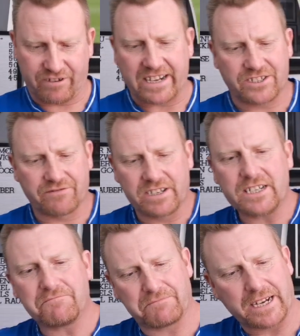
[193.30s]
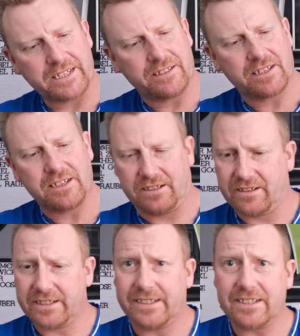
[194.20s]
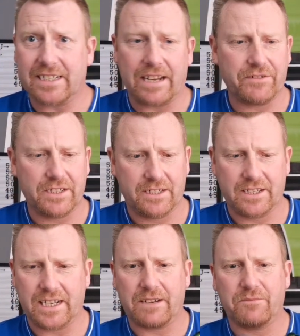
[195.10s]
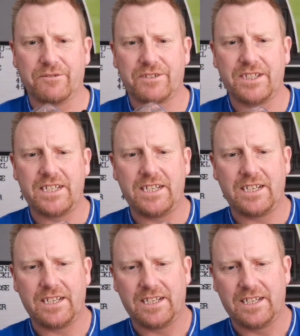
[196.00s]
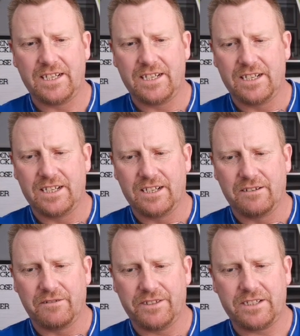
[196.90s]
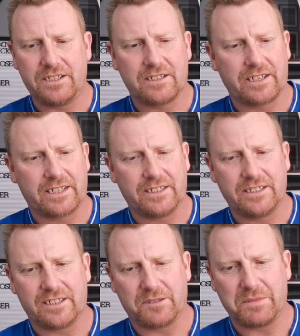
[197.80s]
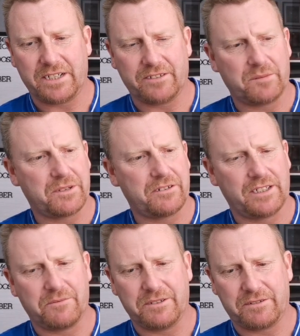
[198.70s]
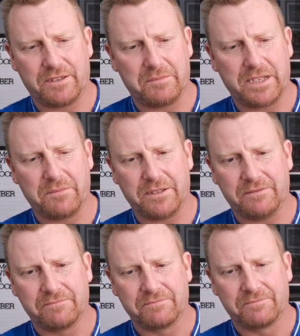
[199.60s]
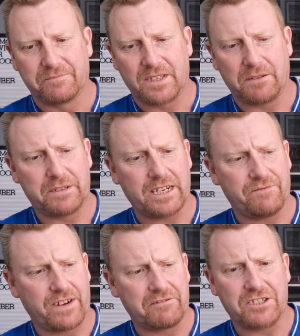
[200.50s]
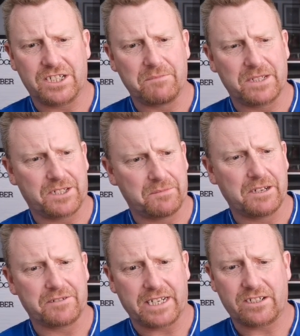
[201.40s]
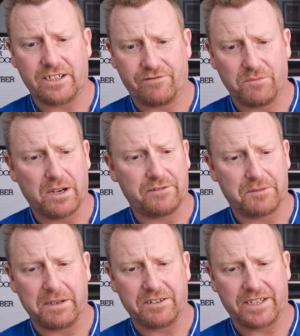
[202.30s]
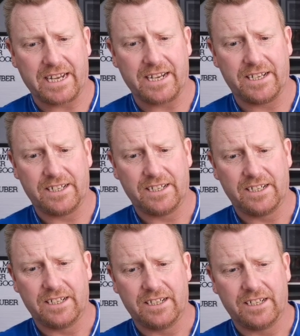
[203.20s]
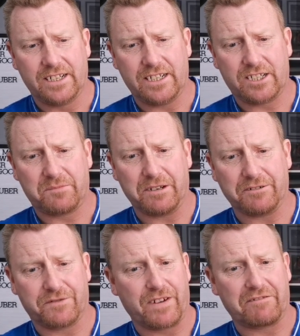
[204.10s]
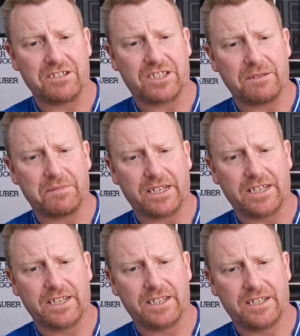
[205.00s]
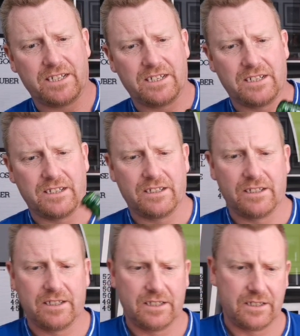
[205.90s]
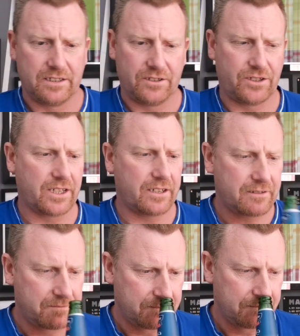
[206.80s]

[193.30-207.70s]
Brasserie 1897 and we'll see what this is like. I didn't smell it on the bottle, I will do in a minute, but I'm getting very similar smells actually from what I've smelled of that. It smells very similar. So,